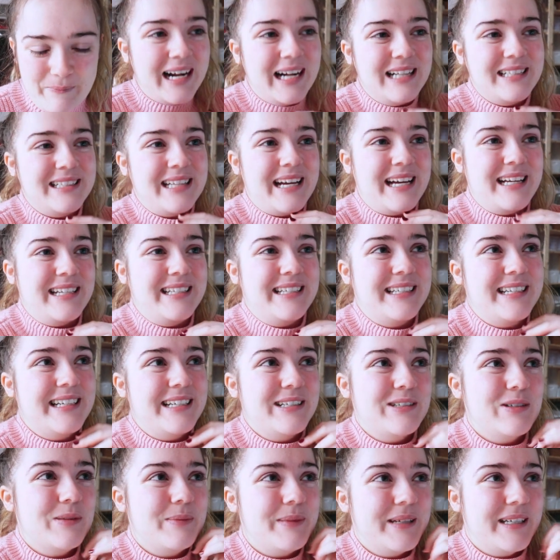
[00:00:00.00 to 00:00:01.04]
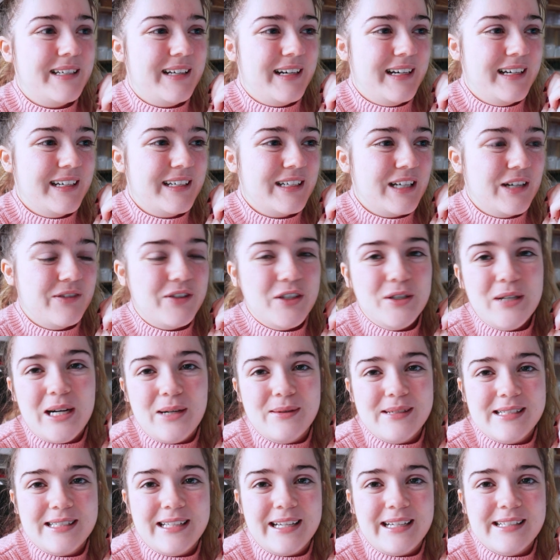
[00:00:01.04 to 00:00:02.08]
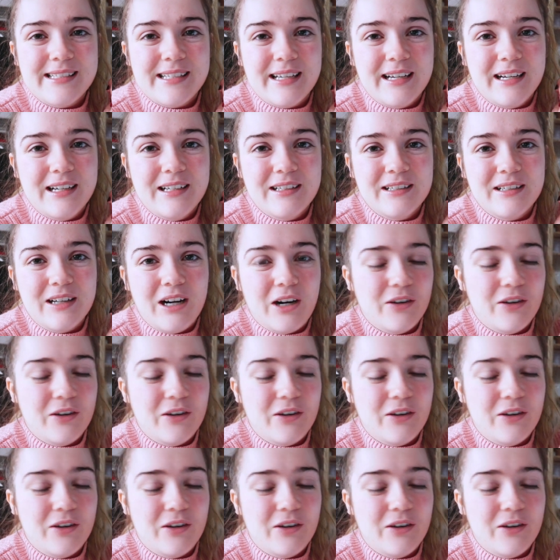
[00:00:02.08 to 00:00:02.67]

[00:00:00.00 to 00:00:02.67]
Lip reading: And then it will be like a few hours later,